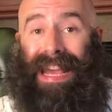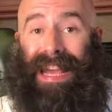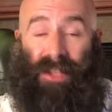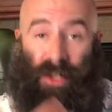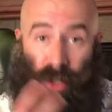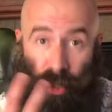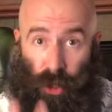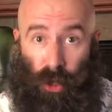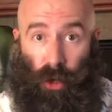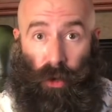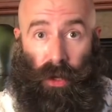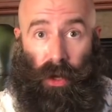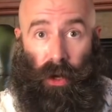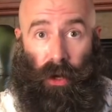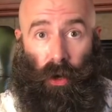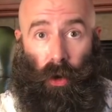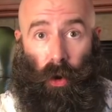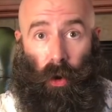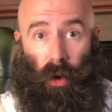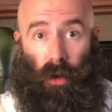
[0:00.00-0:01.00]
It's a
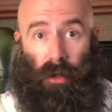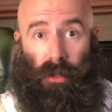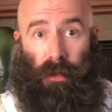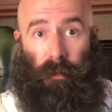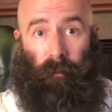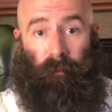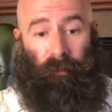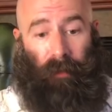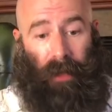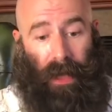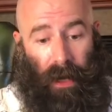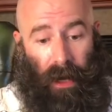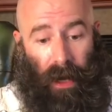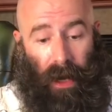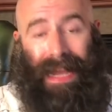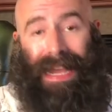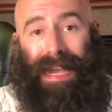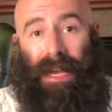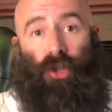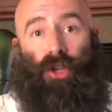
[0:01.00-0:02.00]
2-year course, and
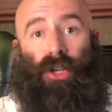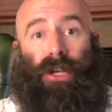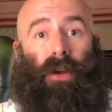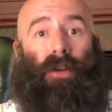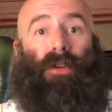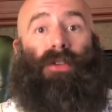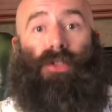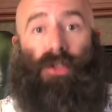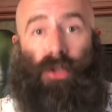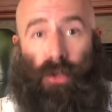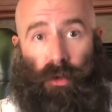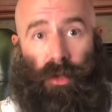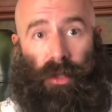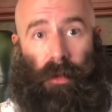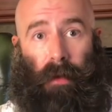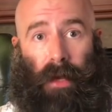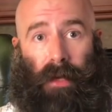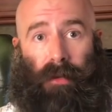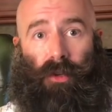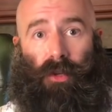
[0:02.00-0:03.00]
each year is 2
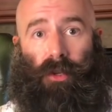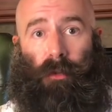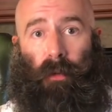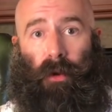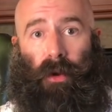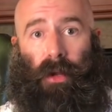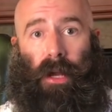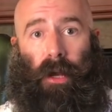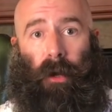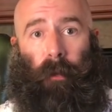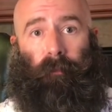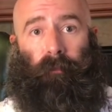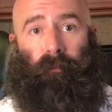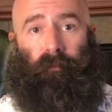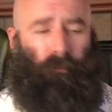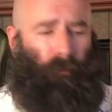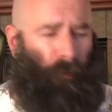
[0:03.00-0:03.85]
semesters per year.